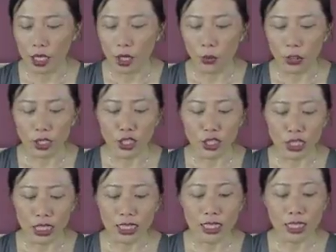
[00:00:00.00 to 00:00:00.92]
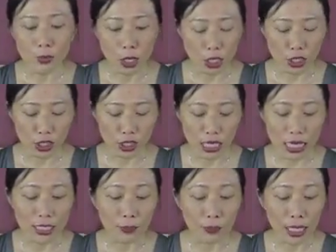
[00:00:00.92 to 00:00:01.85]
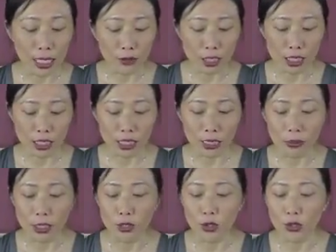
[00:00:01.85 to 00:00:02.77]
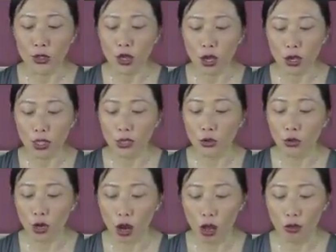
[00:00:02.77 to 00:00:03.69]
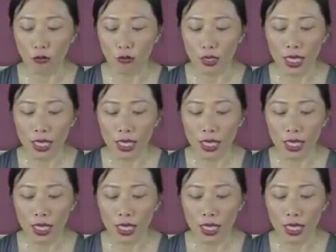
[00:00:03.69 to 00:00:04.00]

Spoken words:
where gene expression and appearance can be turned on or off,